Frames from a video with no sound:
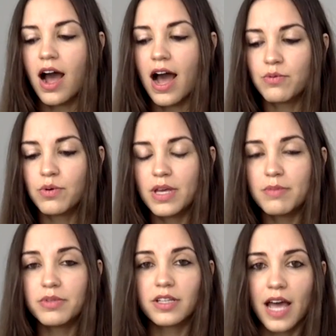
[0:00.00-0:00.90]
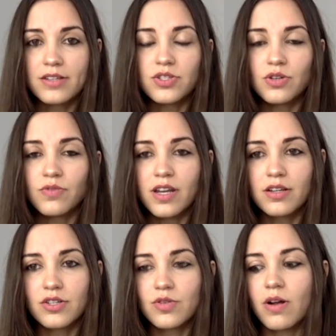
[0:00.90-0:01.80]
I will be able to cast your Vedic
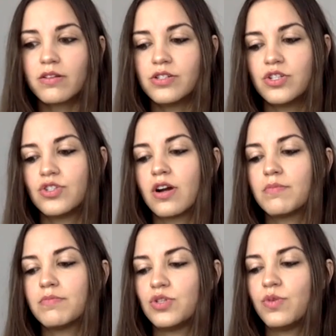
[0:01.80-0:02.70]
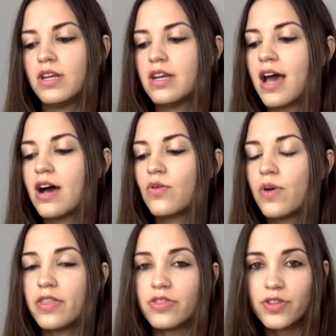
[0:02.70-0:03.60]
astrology chart between now
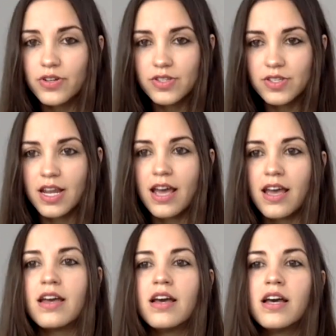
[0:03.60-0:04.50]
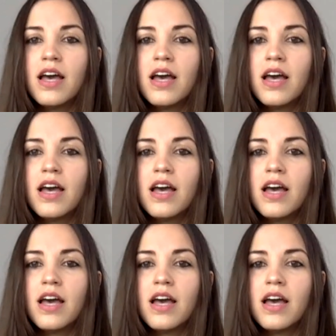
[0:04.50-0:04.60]
and Thursday,